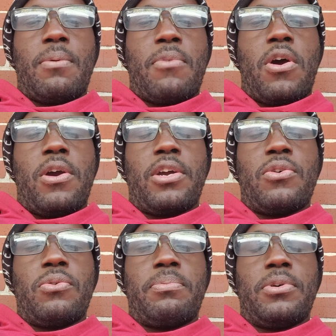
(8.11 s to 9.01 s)
Amari
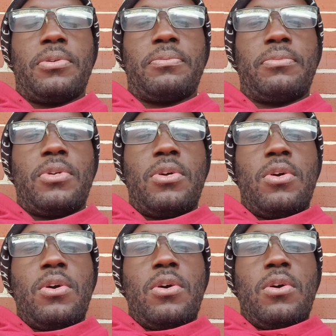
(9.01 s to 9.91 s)
Cooper,
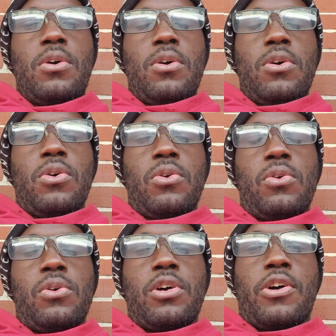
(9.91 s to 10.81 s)
who